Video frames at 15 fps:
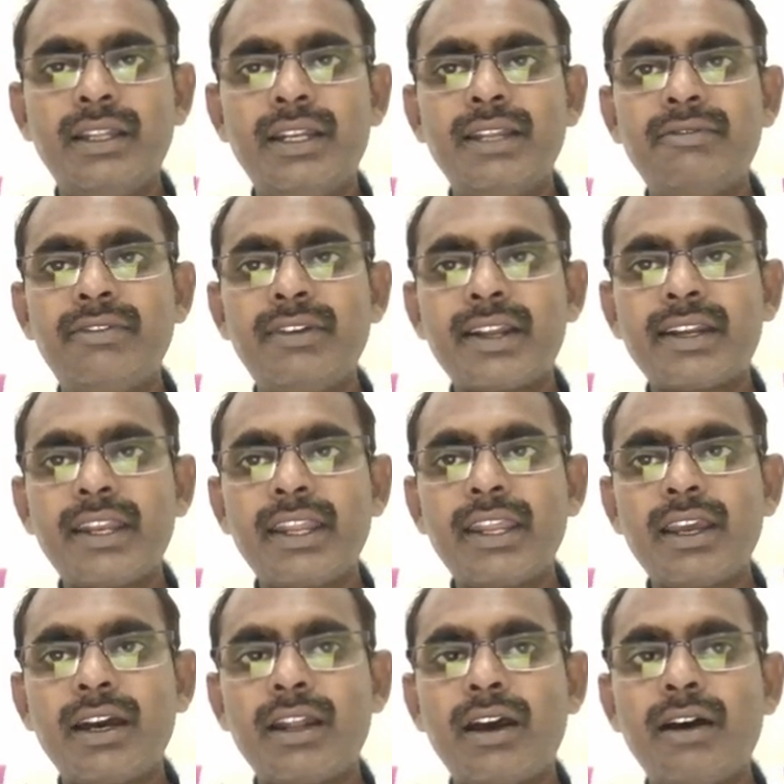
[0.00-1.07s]
The
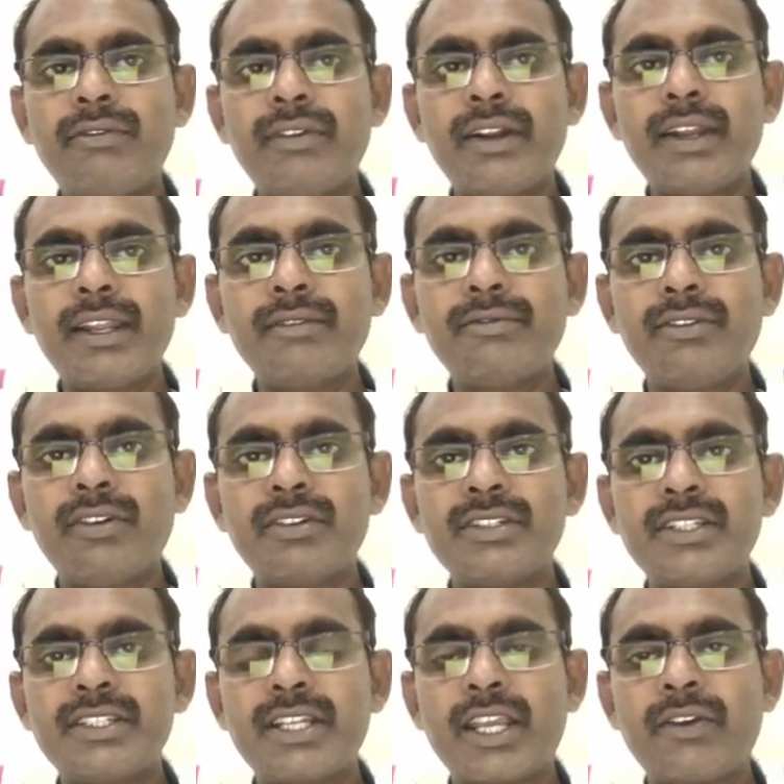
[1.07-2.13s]
deflecting or operating
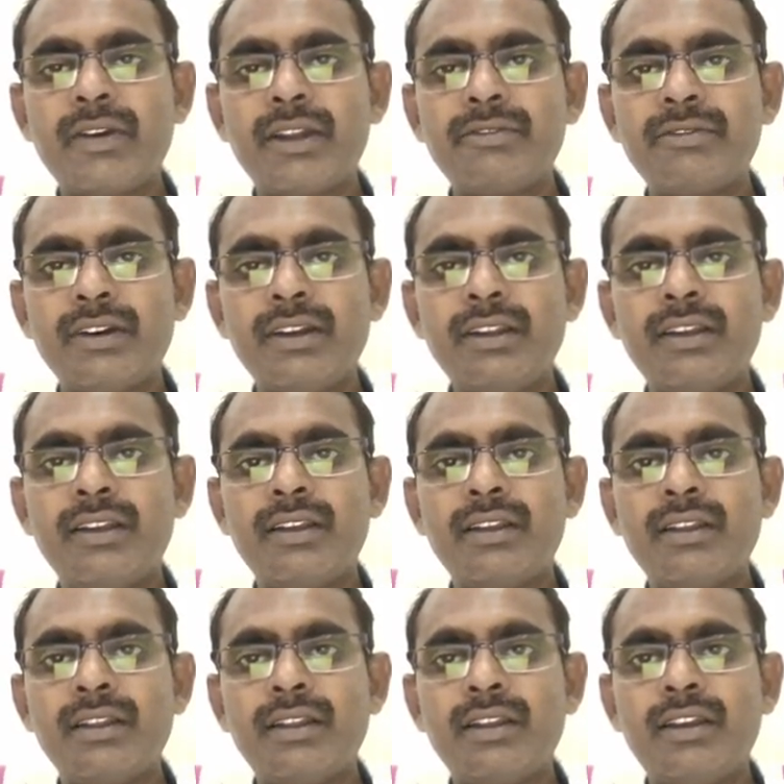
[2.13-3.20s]
force is required for
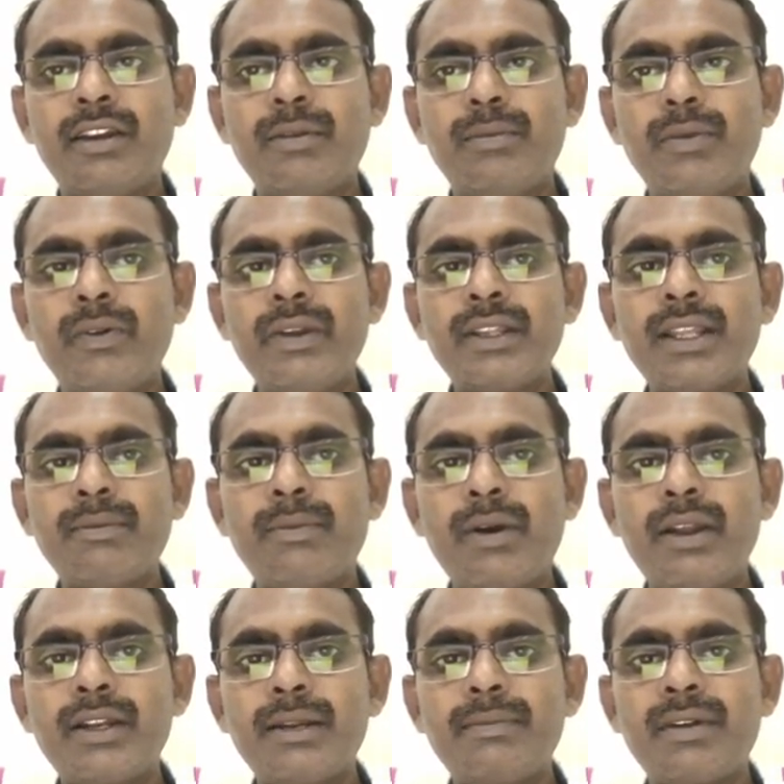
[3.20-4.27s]
moving the
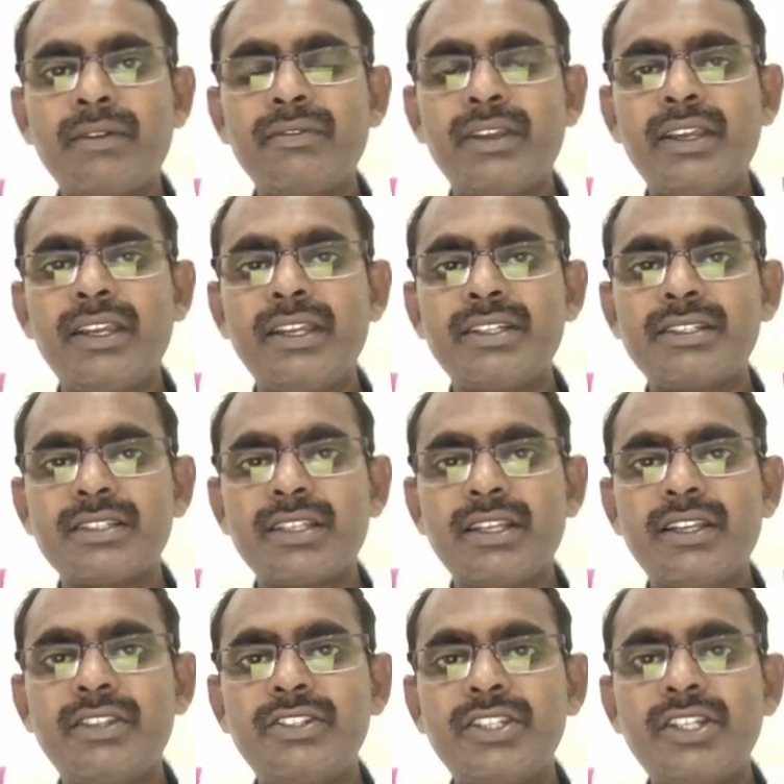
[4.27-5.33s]
pointer from its
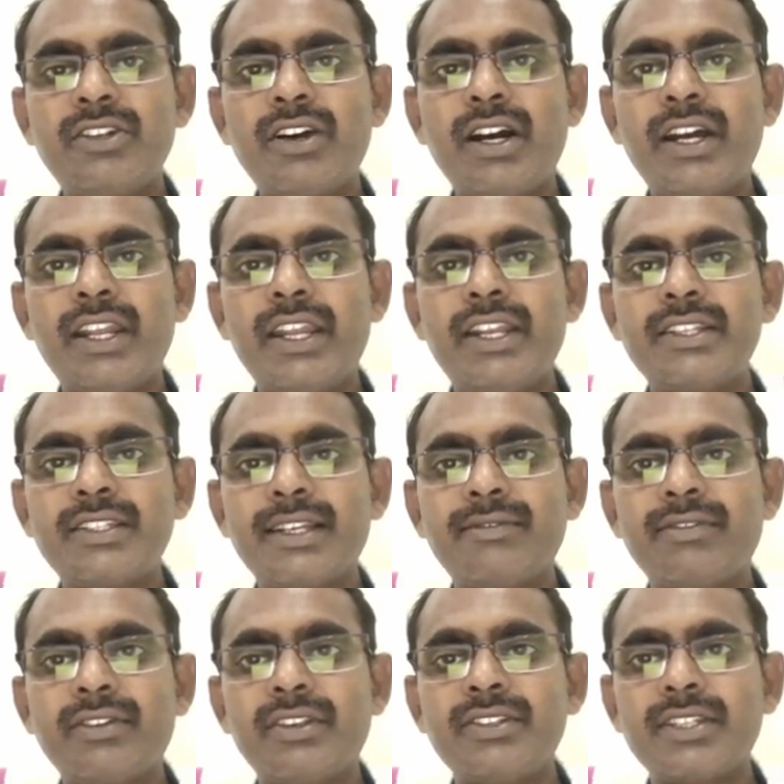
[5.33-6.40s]
zero or initial
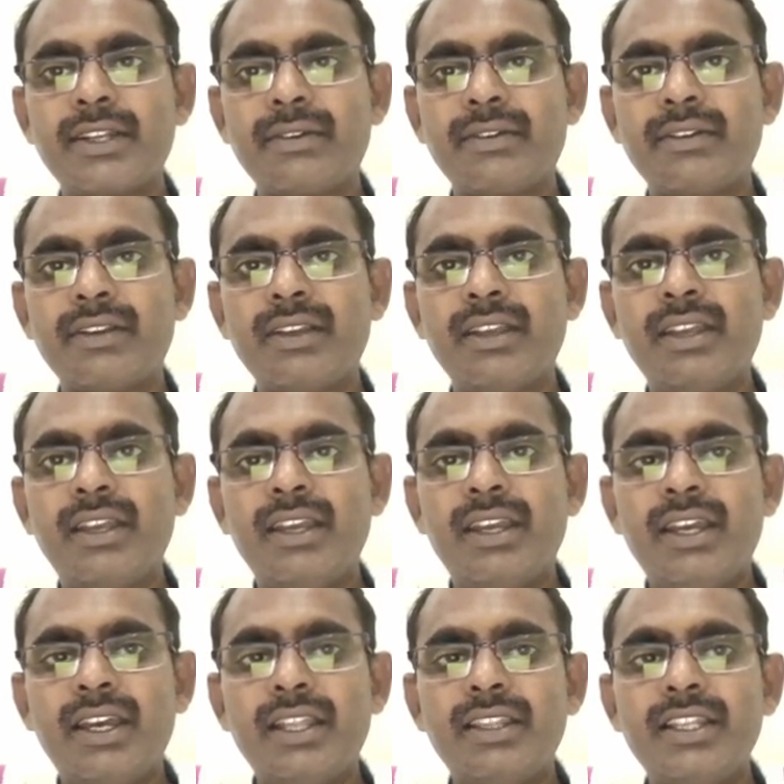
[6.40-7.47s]
position.
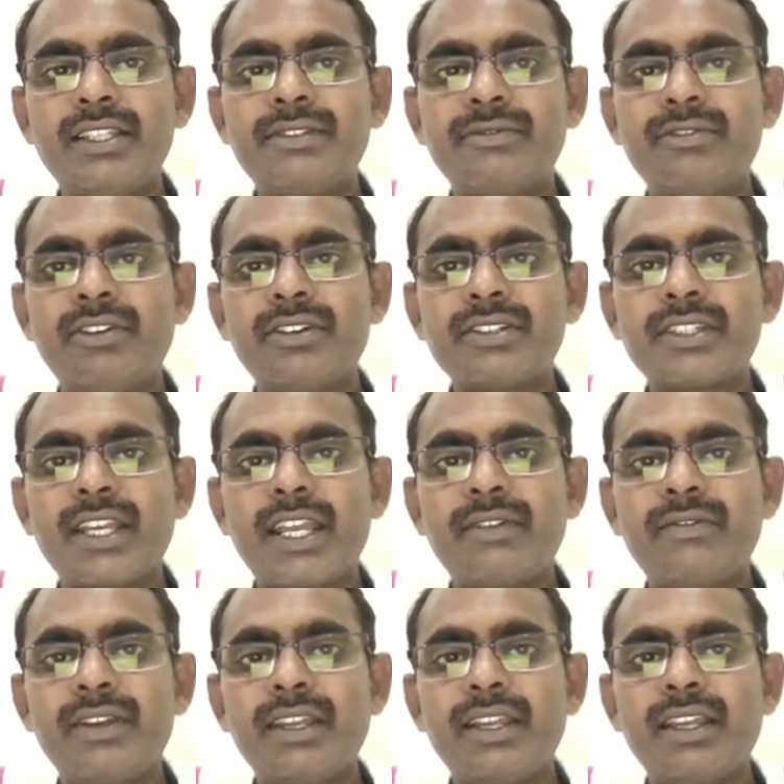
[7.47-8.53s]
This force
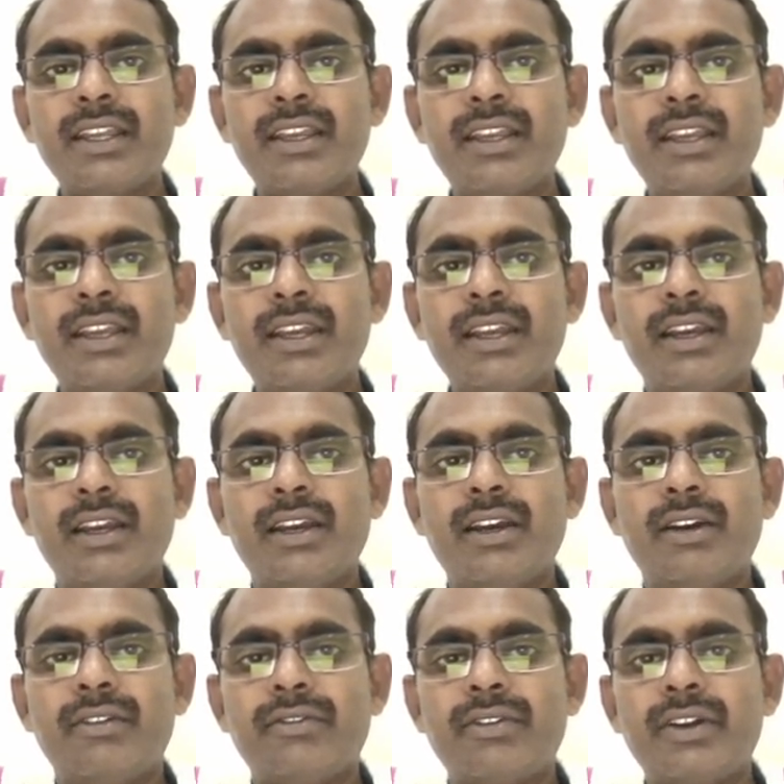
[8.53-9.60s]
can be
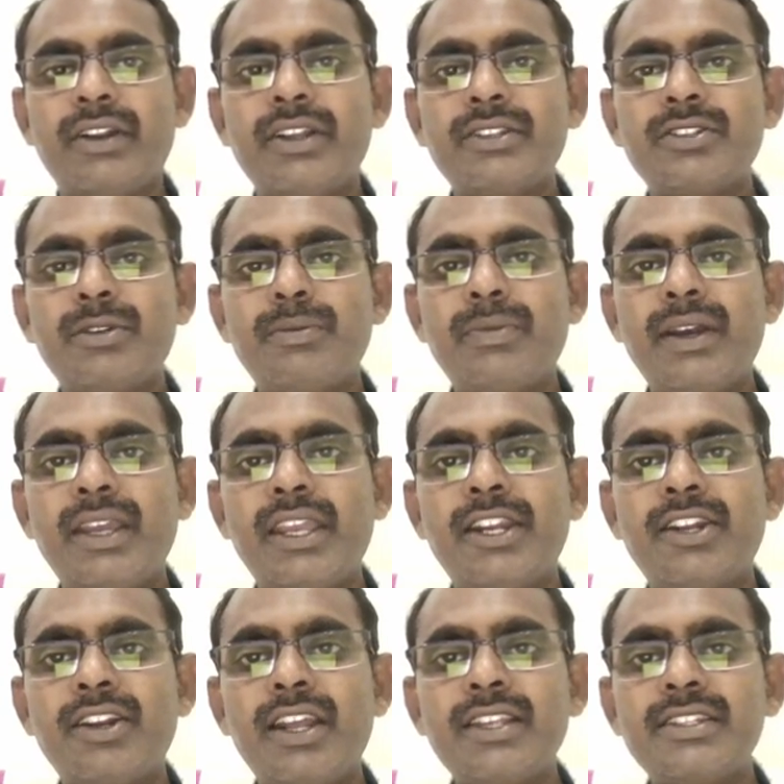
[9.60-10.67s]
produced by
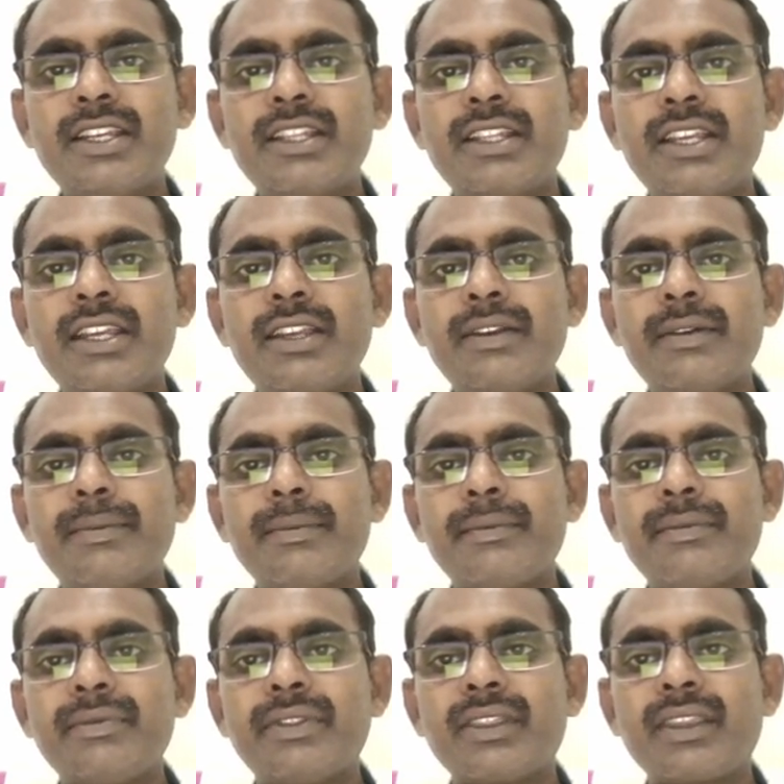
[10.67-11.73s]
utilizing the
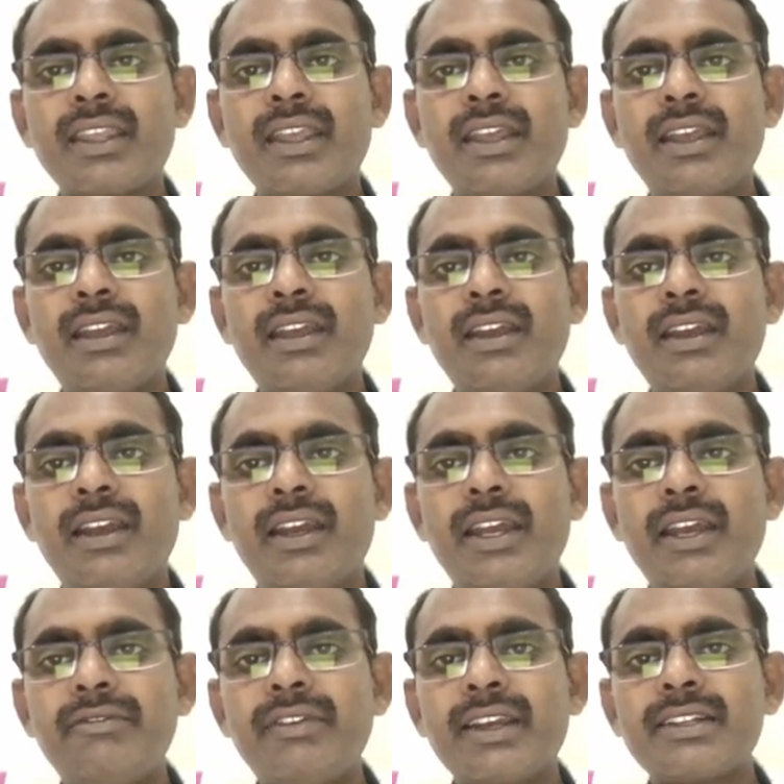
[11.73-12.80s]

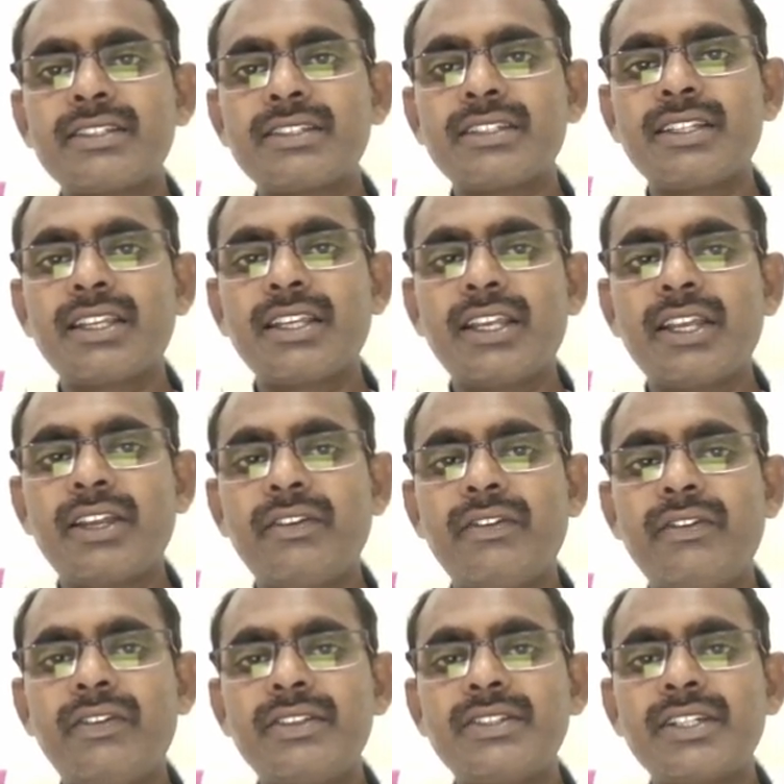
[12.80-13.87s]
effects
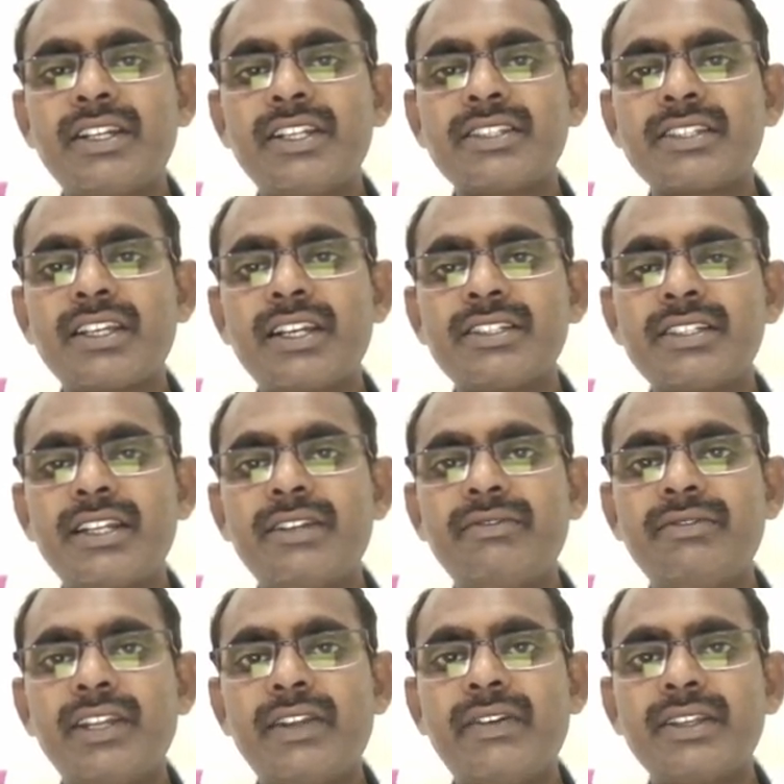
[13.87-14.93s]
which are discussed
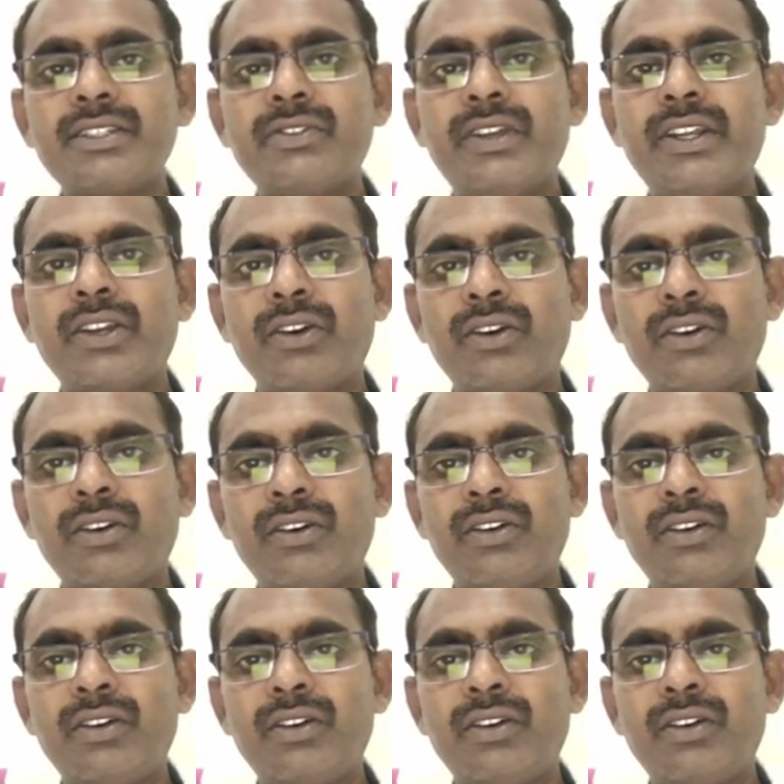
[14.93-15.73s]
in previous video.